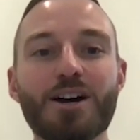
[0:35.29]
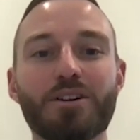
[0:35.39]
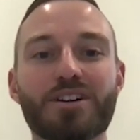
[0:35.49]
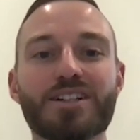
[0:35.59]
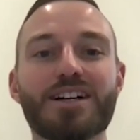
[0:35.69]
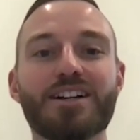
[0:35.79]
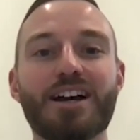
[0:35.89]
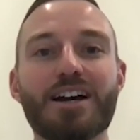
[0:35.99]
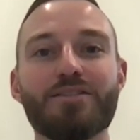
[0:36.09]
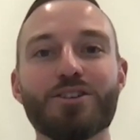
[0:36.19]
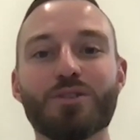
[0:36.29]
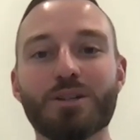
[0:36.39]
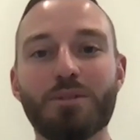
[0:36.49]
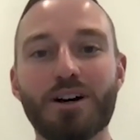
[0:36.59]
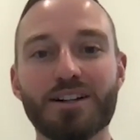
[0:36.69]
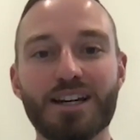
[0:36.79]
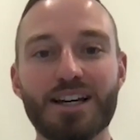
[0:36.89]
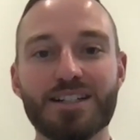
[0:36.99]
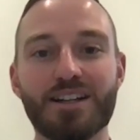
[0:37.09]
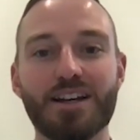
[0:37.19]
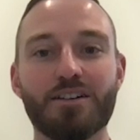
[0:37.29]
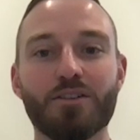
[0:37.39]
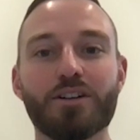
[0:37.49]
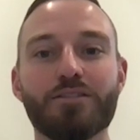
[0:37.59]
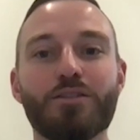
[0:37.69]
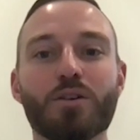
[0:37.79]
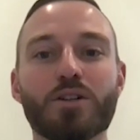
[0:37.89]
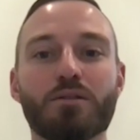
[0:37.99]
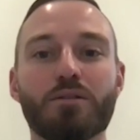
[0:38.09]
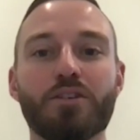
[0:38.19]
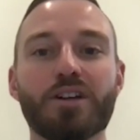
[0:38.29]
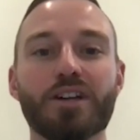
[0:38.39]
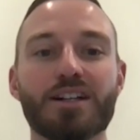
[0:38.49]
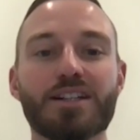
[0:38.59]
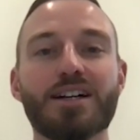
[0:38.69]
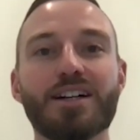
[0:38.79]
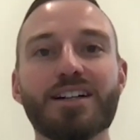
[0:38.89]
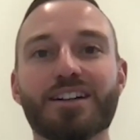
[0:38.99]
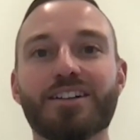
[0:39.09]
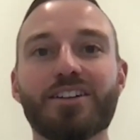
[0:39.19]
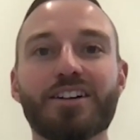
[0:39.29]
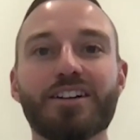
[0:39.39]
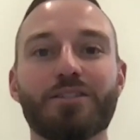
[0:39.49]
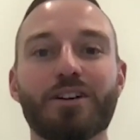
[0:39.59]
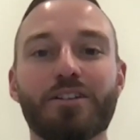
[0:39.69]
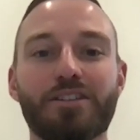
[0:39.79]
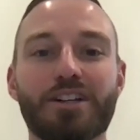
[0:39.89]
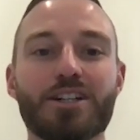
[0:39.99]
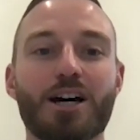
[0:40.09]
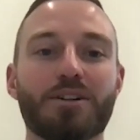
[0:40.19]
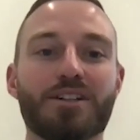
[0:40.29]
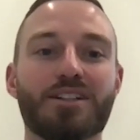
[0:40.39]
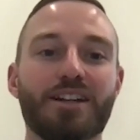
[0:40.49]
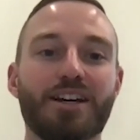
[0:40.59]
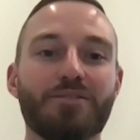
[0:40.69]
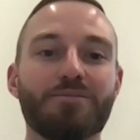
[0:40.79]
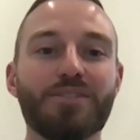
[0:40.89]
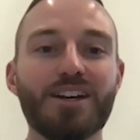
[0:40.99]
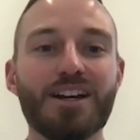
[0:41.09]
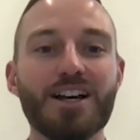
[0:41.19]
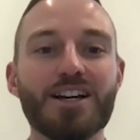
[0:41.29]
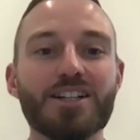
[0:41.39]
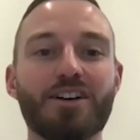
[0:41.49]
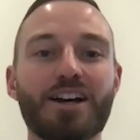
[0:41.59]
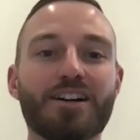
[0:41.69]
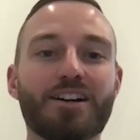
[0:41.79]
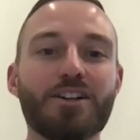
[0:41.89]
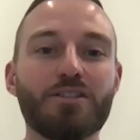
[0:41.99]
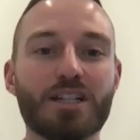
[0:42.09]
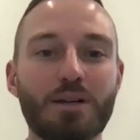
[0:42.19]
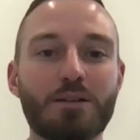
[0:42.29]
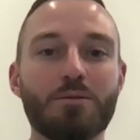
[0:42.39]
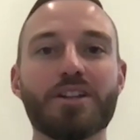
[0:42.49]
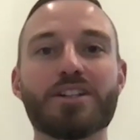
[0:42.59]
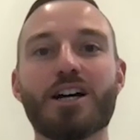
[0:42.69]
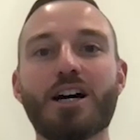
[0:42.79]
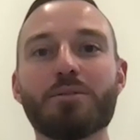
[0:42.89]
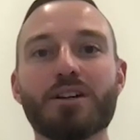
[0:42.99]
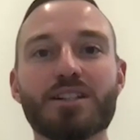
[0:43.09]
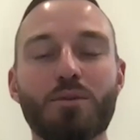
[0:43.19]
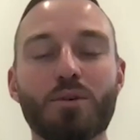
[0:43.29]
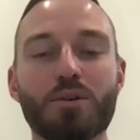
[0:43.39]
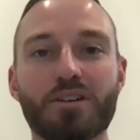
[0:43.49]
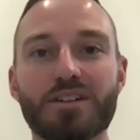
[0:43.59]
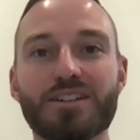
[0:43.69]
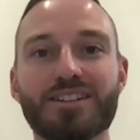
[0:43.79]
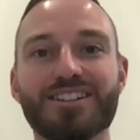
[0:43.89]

We are excited to have her join the podcast today and are looking forward to reviewing an exciting and clinically relevant topic today. So Anna, can you explain why this topic is important?